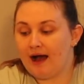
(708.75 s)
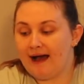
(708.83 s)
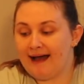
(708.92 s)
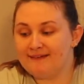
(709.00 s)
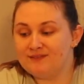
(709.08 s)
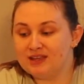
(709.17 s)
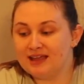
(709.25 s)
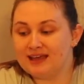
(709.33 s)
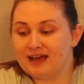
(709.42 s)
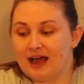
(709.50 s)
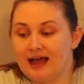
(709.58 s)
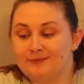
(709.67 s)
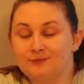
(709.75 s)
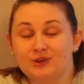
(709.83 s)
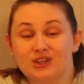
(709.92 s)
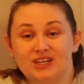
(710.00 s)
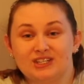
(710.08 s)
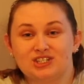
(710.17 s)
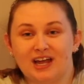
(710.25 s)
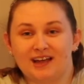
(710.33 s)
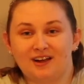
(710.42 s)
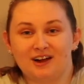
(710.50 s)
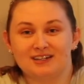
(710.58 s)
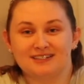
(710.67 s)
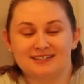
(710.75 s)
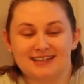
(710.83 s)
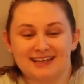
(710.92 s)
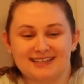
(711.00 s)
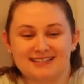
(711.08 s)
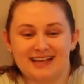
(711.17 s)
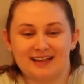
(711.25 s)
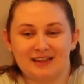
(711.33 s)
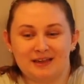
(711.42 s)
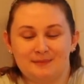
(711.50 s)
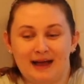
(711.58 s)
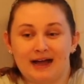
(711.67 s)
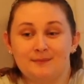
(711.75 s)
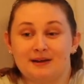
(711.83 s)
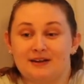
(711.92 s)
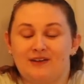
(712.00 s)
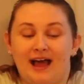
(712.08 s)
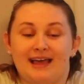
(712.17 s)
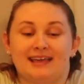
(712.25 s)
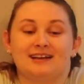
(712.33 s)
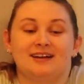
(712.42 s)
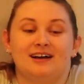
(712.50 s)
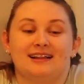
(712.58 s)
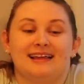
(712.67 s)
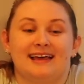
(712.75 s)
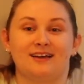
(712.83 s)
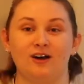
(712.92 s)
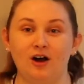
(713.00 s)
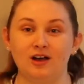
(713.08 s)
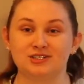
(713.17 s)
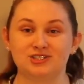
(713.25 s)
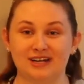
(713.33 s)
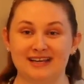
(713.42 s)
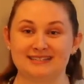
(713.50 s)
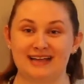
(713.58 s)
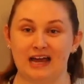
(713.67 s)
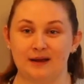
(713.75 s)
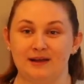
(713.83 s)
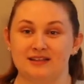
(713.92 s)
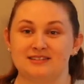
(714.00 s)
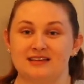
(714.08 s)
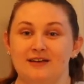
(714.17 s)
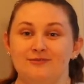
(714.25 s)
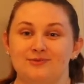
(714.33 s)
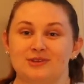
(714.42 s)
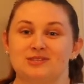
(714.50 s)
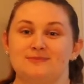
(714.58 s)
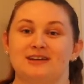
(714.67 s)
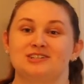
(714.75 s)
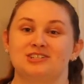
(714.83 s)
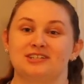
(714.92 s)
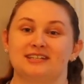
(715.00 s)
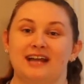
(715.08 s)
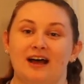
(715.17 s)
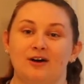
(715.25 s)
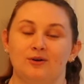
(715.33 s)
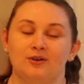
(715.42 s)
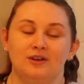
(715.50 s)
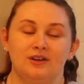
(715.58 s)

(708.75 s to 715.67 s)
I feel like I'm really trying hard to like stay laid back, but if I get like all stressed out about stuff, especially now